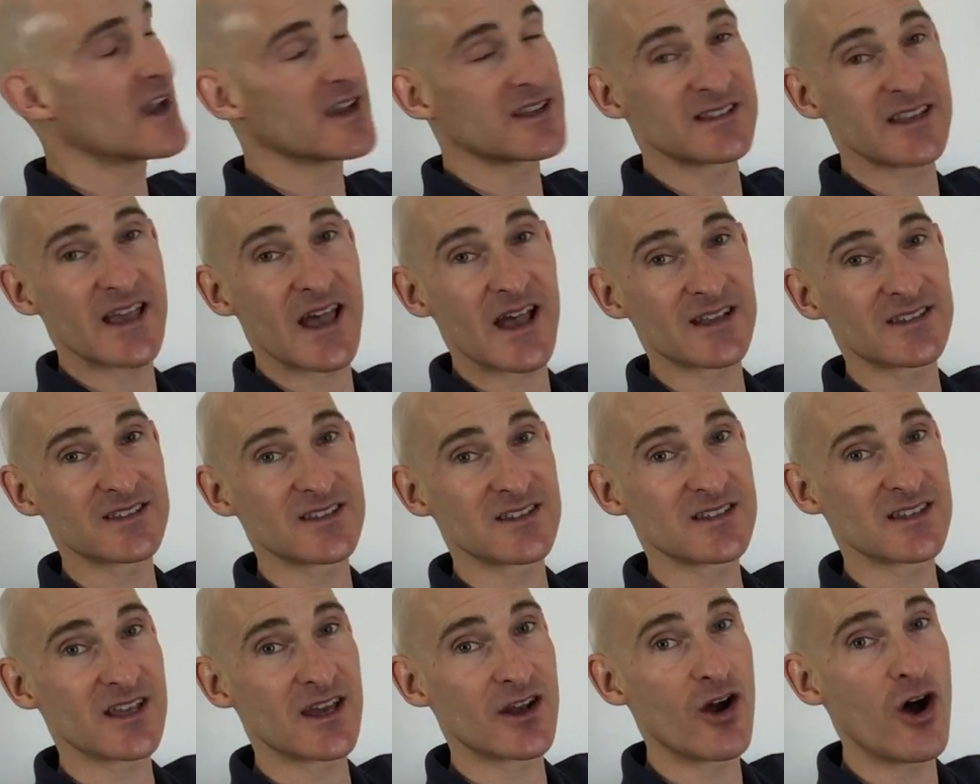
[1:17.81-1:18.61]

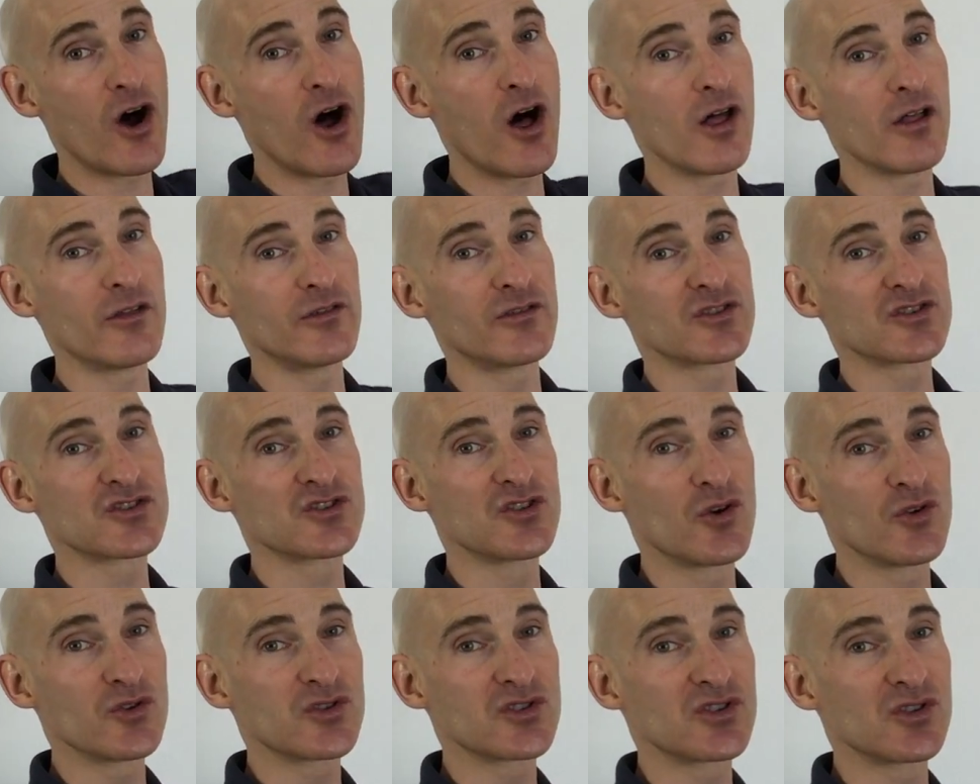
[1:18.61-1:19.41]
x-axis at all and there's
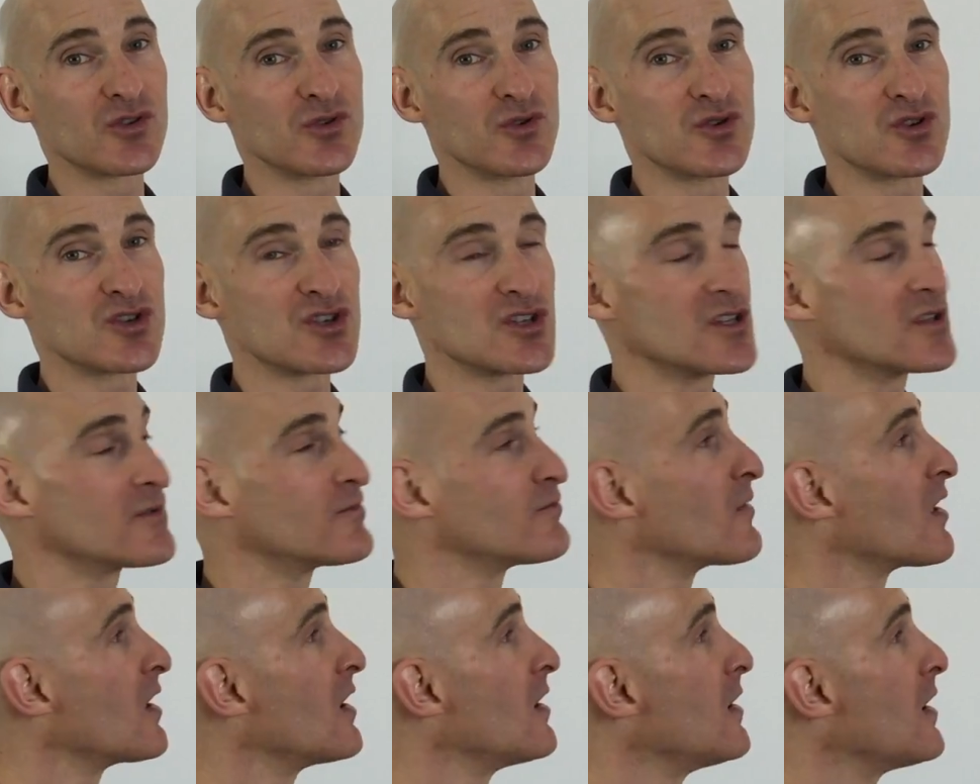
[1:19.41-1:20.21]
no
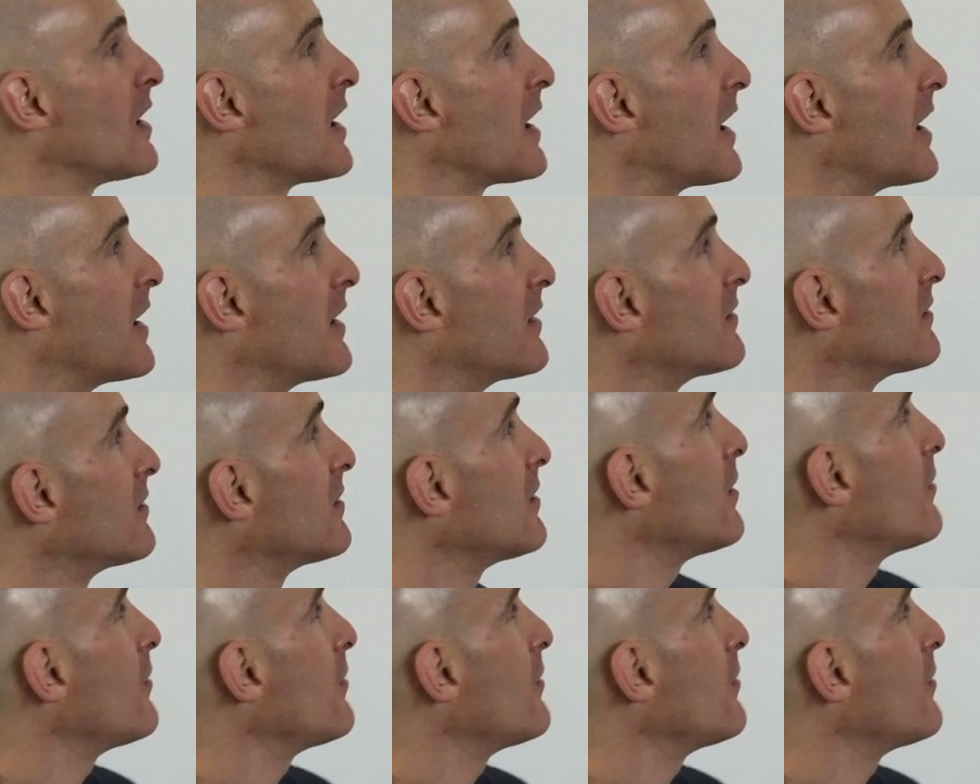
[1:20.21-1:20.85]
solution. And